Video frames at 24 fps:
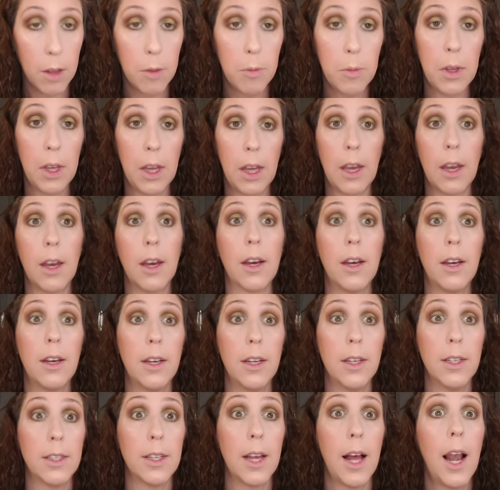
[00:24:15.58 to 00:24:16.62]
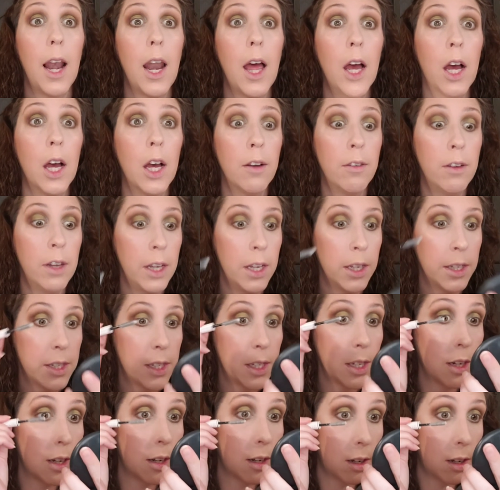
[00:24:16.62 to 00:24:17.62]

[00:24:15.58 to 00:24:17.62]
because I love it.